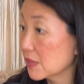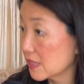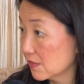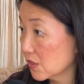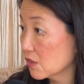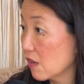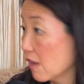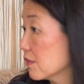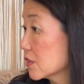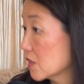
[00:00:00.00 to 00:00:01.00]
Believe it or
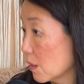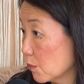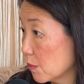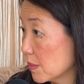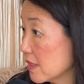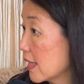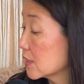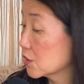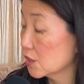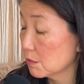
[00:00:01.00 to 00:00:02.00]
not, for some women,
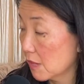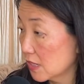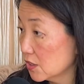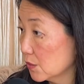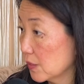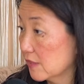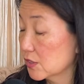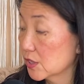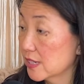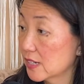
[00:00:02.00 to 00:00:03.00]
that's too much, and we have
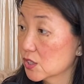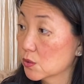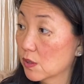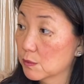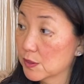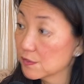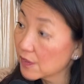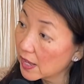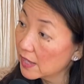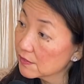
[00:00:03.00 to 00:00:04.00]
to go down to
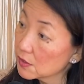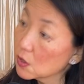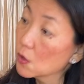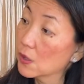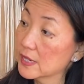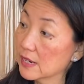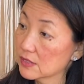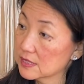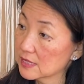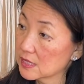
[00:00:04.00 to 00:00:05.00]
12.5 or
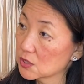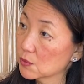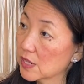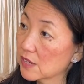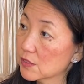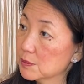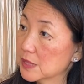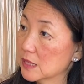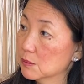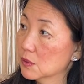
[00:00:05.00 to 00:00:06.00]
down to 6. Whenever
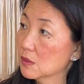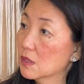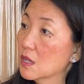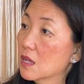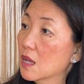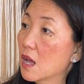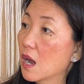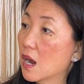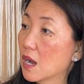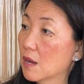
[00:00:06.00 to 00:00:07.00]
people
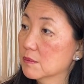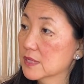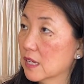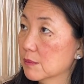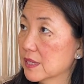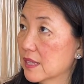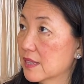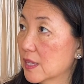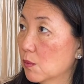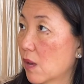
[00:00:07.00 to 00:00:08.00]
tell me
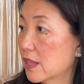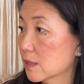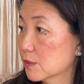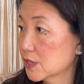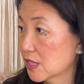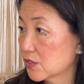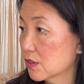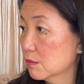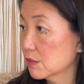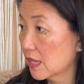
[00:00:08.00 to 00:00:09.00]
that they want their
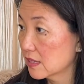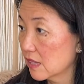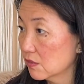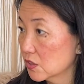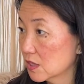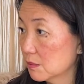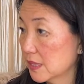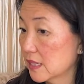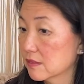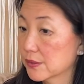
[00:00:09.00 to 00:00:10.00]
progesterone blood level to
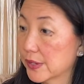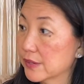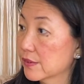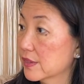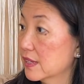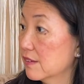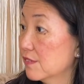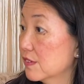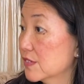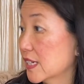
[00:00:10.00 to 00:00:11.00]
be greater than
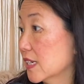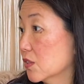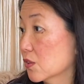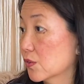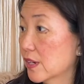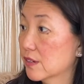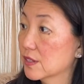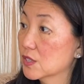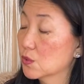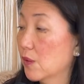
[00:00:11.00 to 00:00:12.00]
15 or greater
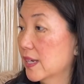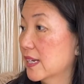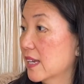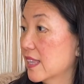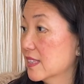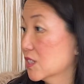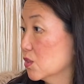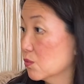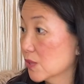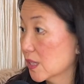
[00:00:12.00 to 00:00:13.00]
than 20, and this
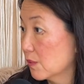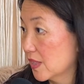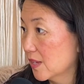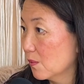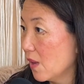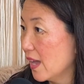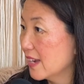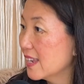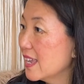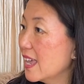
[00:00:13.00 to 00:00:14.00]
is really what they
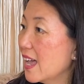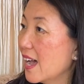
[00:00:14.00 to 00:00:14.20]
want, I